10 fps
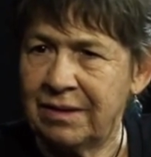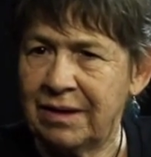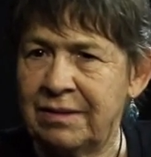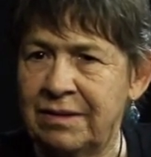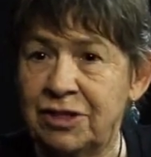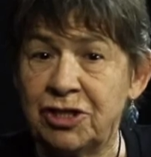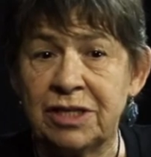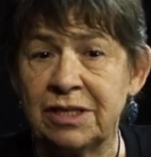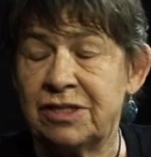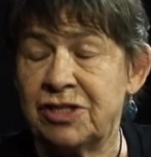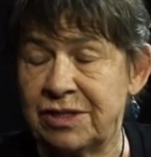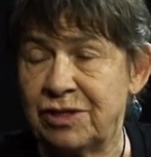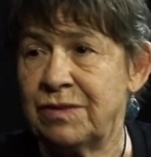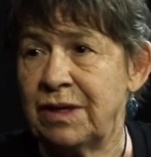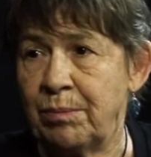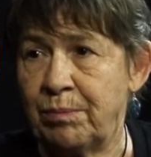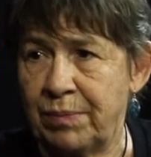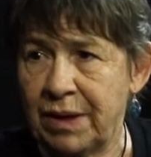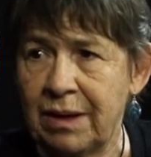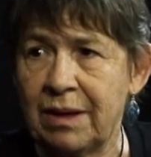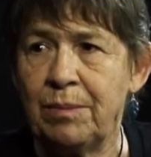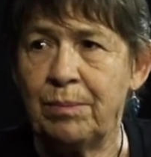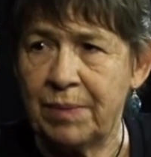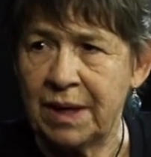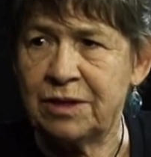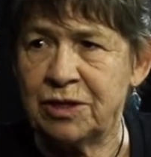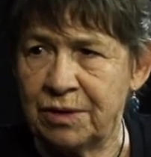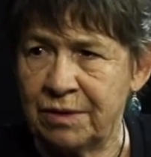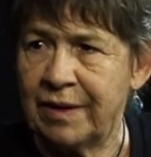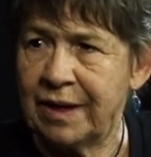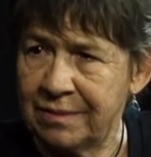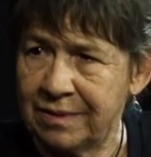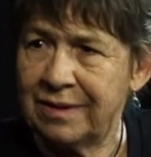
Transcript: and she is just doing a big, big turnaround,